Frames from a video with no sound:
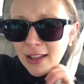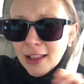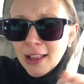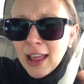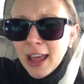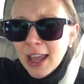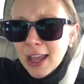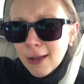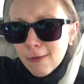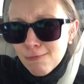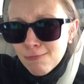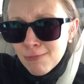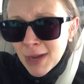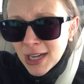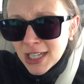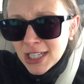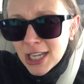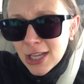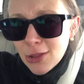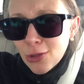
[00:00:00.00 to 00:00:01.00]
like
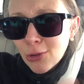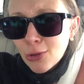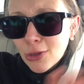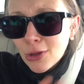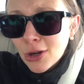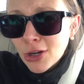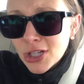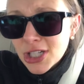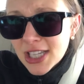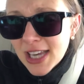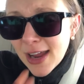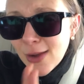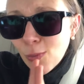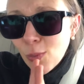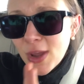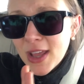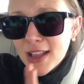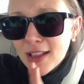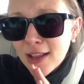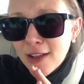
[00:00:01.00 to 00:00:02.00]
Monday through Thursday
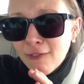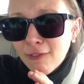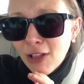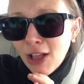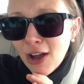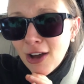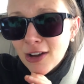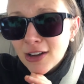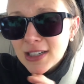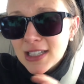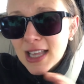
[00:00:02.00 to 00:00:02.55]
weekly vlogs,